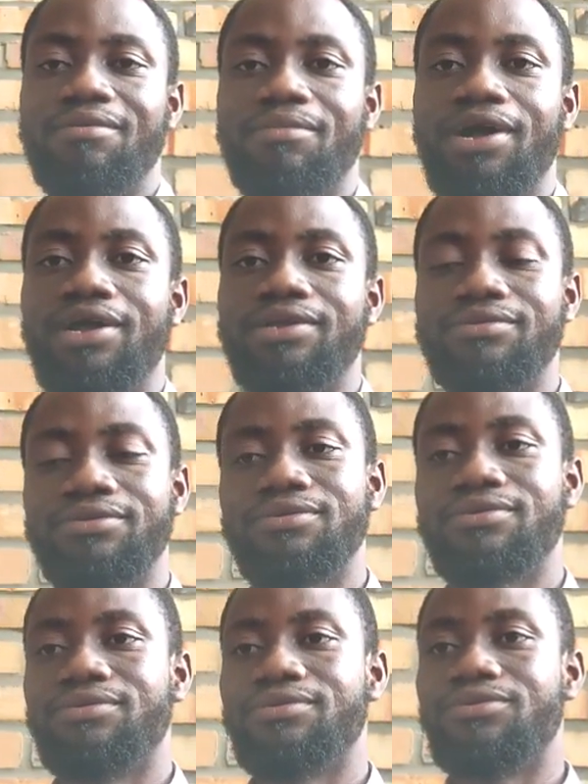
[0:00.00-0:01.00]
But
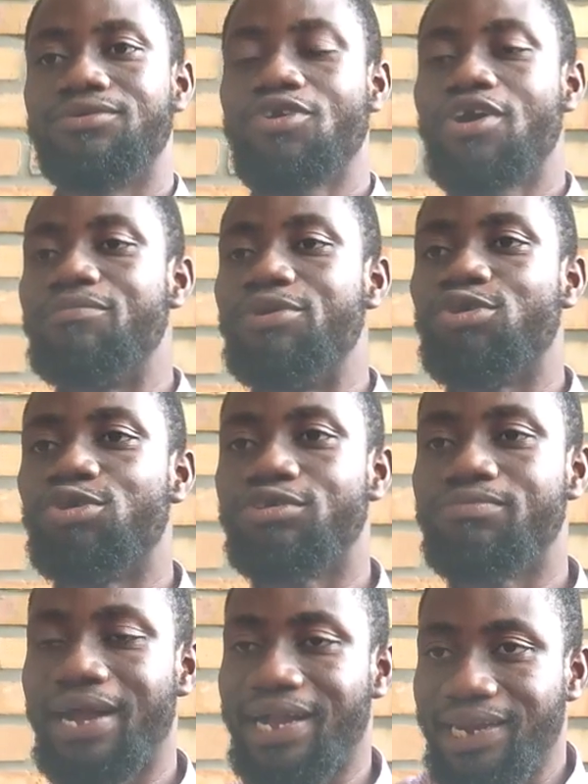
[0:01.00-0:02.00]
lo and
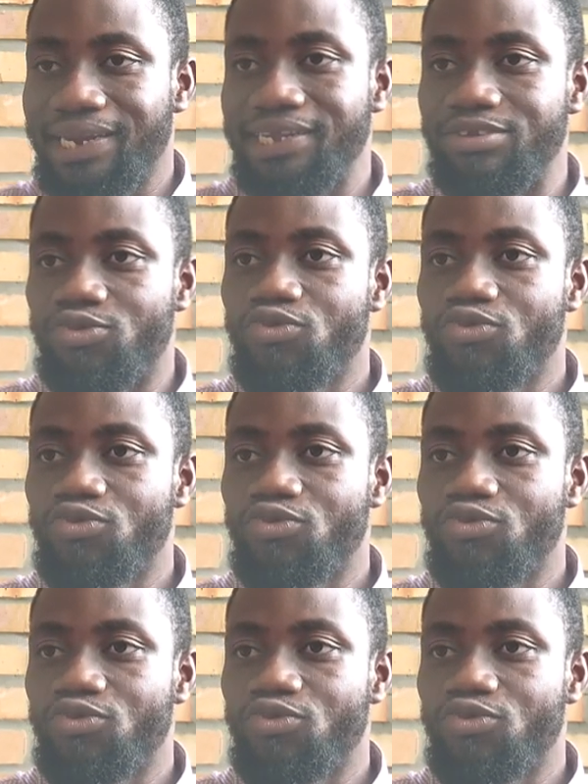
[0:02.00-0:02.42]
behold, Maclean,